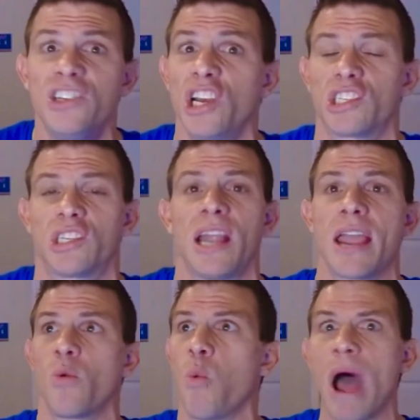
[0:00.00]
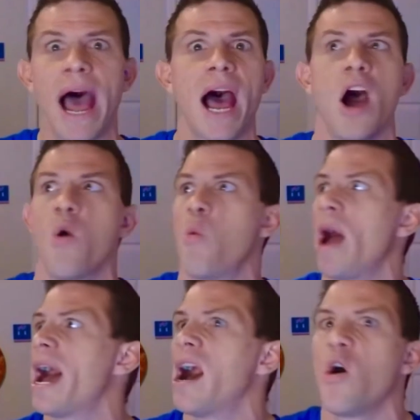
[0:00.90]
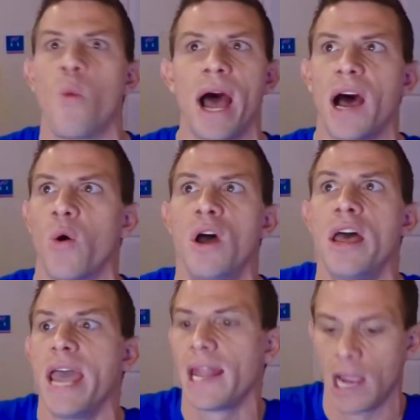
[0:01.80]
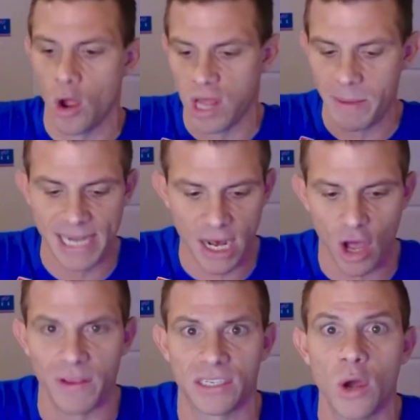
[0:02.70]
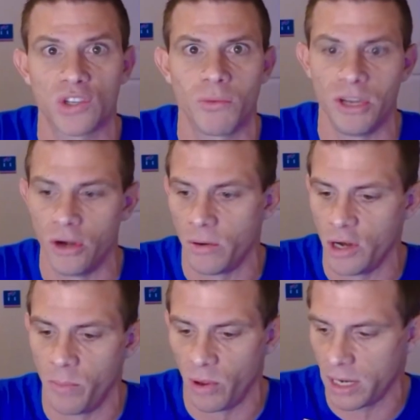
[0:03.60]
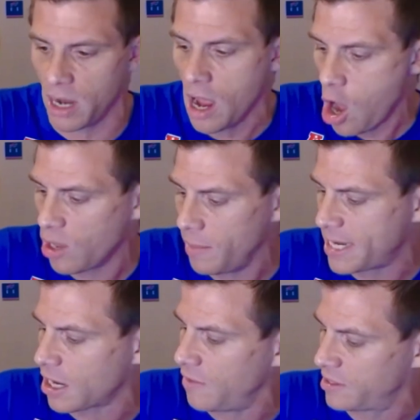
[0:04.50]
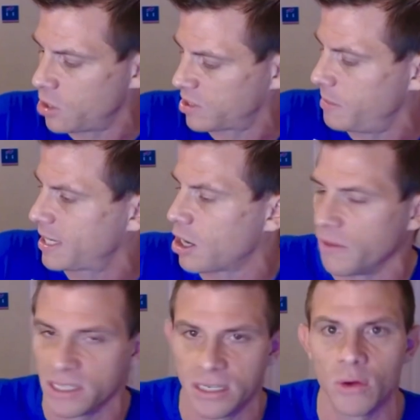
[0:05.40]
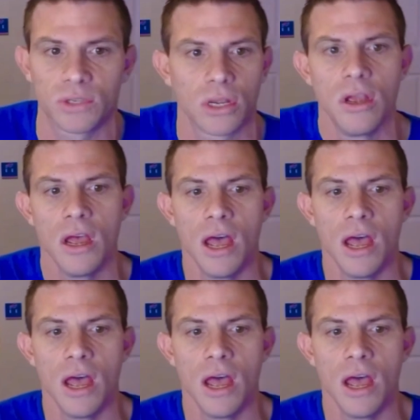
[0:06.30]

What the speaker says: Just like, wow, wow, wow. And like, oh, let me take all these notes from you. You're brilliant. Oh, let me take all these notes. Let me take all these notes.